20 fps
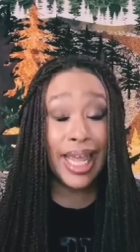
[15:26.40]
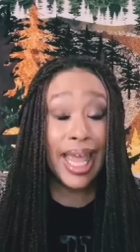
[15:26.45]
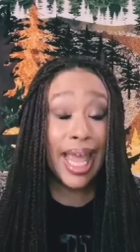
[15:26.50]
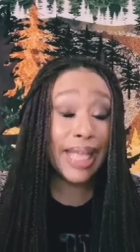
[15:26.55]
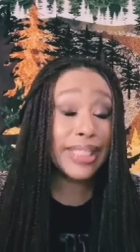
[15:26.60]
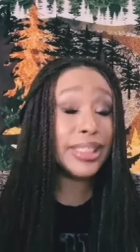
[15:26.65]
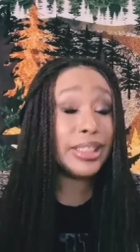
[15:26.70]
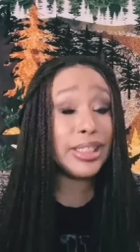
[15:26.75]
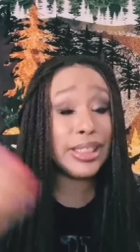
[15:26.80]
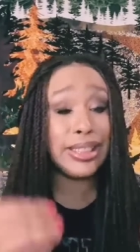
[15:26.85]

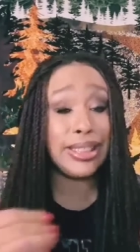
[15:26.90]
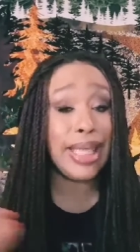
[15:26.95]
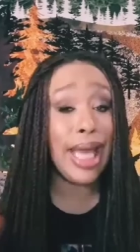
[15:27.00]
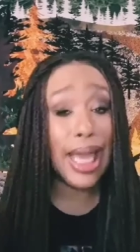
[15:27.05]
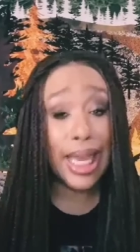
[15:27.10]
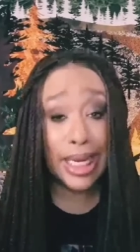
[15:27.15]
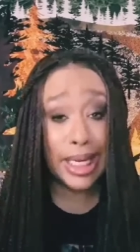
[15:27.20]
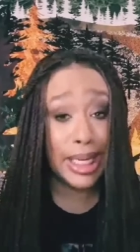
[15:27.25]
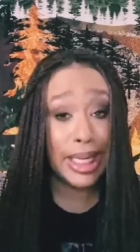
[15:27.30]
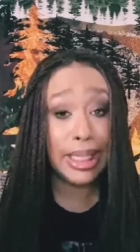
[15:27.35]
as a
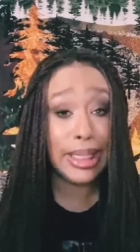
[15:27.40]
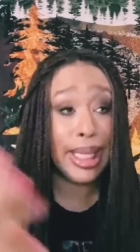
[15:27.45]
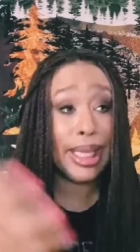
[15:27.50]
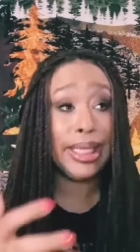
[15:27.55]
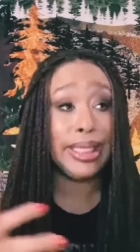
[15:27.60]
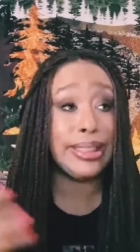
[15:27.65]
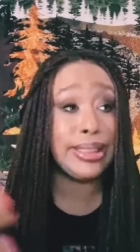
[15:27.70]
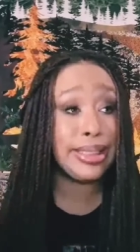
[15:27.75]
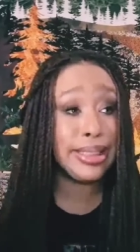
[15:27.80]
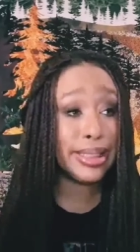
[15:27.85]
society, like
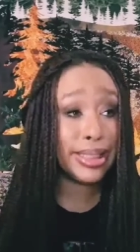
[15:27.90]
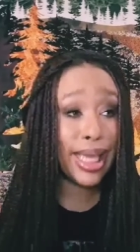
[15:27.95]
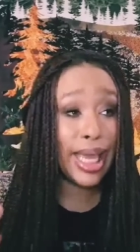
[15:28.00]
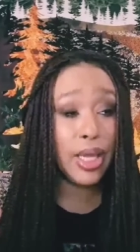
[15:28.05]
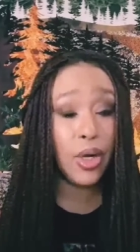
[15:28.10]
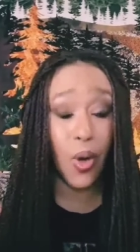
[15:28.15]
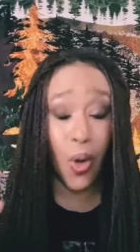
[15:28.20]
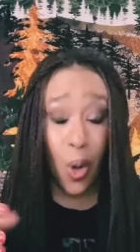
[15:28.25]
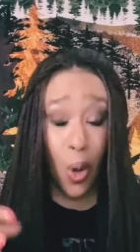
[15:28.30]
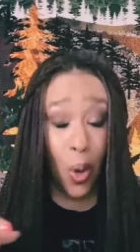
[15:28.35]
a
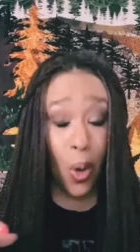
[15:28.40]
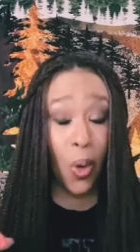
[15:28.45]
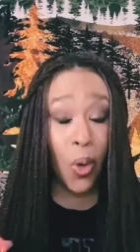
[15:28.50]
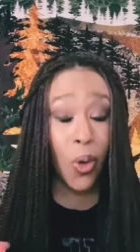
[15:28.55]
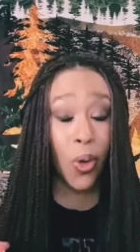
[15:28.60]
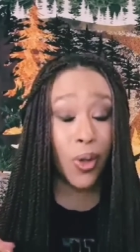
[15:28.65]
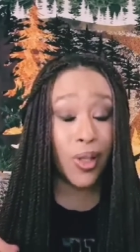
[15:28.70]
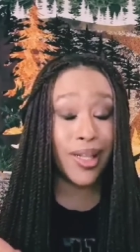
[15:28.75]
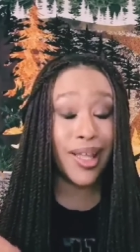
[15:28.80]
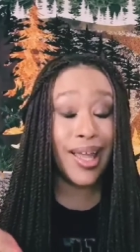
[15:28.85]
societal
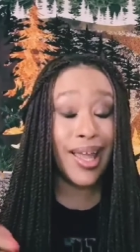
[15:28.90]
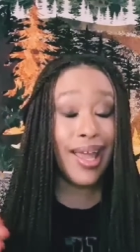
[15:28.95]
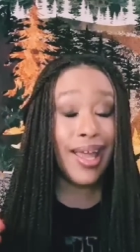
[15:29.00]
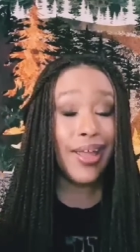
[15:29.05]
whole,